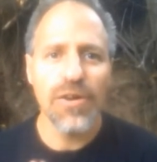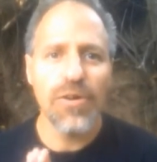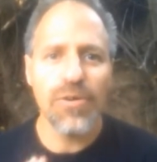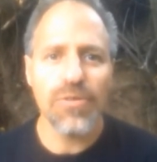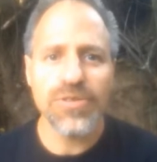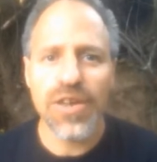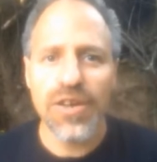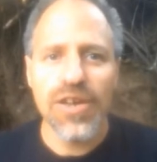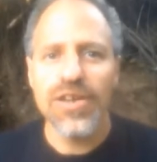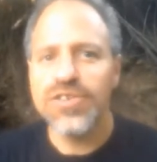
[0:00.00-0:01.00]
Also,
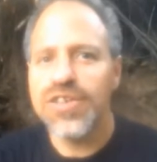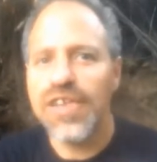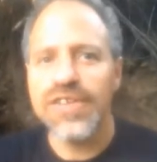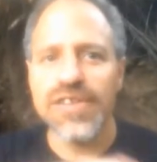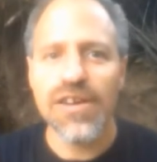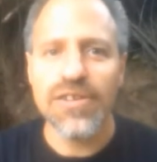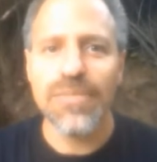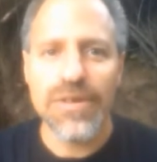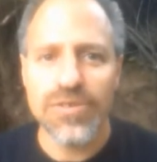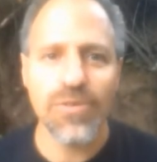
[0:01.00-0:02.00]
share this out amongst
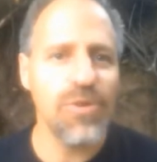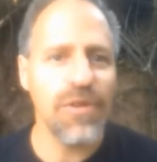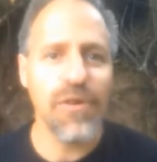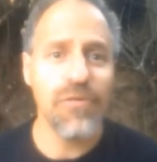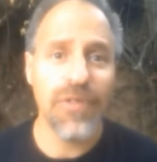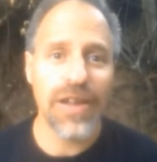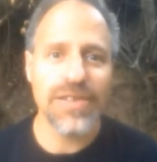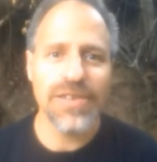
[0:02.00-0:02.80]
all of your friends.